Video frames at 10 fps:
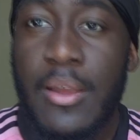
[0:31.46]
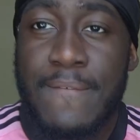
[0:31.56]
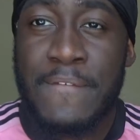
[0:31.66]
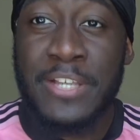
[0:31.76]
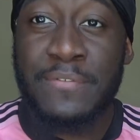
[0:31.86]

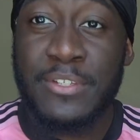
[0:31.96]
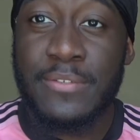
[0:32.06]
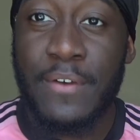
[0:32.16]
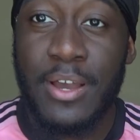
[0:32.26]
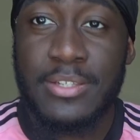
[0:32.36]
First things
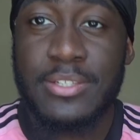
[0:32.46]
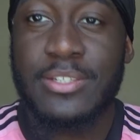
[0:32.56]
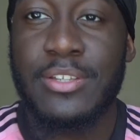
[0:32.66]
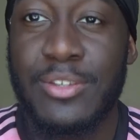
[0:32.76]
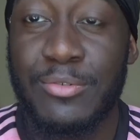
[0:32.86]
first,
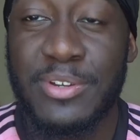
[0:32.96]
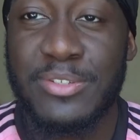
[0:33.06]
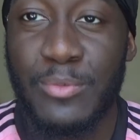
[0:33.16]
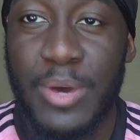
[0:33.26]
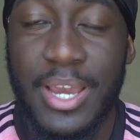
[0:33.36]
the
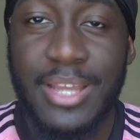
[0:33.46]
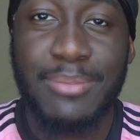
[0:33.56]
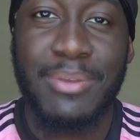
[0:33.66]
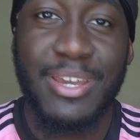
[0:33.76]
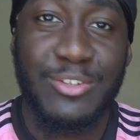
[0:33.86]
reason why I did
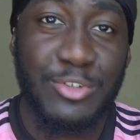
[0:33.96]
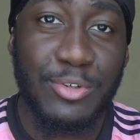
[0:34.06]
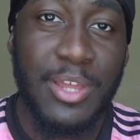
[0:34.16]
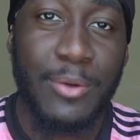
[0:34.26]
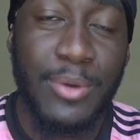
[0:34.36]
my intro
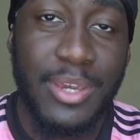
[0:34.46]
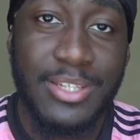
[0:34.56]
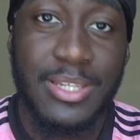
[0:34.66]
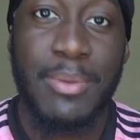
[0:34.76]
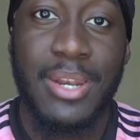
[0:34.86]
that way, I
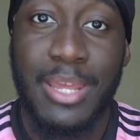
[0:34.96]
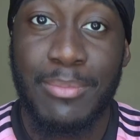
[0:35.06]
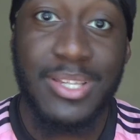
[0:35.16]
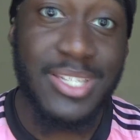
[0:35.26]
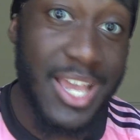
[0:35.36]
said my name
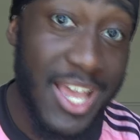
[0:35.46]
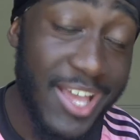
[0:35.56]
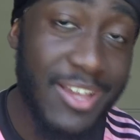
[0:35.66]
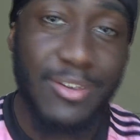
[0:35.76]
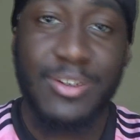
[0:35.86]
is,
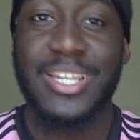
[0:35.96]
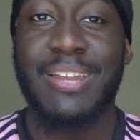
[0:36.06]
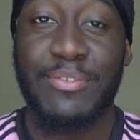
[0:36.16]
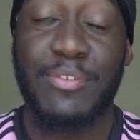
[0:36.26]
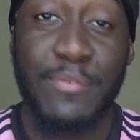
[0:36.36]
because I
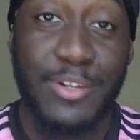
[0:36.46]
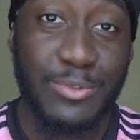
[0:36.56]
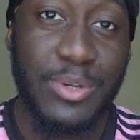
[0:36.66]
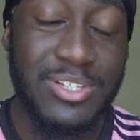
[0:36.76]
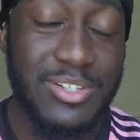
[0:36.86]
left it for the first
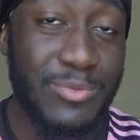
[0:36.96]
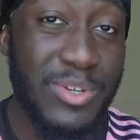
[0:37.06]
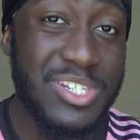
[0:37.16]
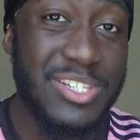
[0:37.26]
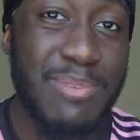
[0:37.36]
question,
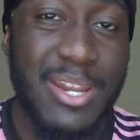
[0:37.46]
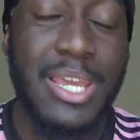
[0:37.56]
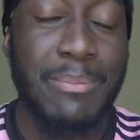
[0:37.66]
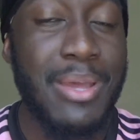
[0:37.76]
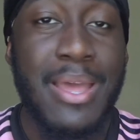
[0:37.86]
which is my
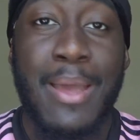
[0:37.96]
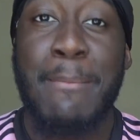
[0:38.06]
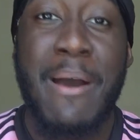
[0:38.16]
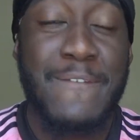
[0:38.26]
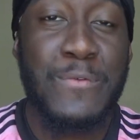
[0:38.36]
name.
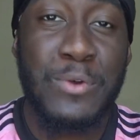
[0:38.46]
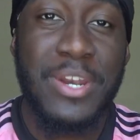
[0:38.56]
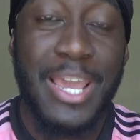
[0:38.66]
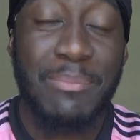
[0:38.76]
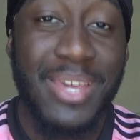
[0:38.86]
My full
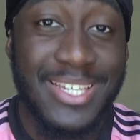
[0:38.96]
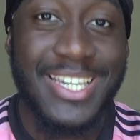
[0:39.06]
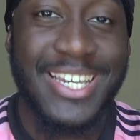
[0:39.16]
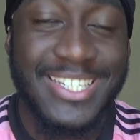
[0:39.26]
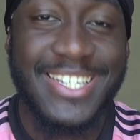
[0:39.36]
name
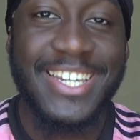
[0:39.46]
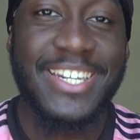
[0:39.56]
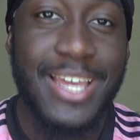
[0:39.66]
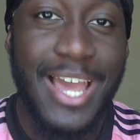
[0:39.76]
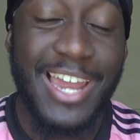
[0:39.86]
is
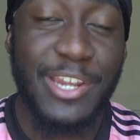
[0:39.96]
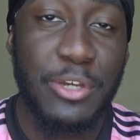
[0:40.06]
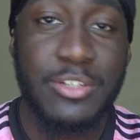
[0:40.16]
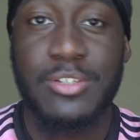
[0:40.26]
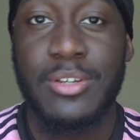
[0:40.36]
indeed
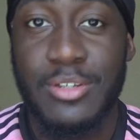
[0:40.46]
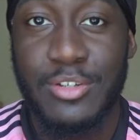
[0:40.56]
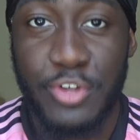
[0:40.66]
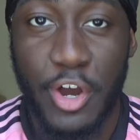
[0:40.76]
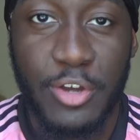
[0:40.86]
Elliot
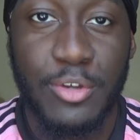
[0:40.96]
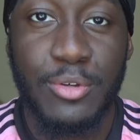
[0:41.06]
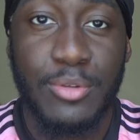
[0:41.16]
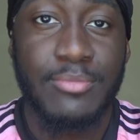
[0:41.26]
Darko.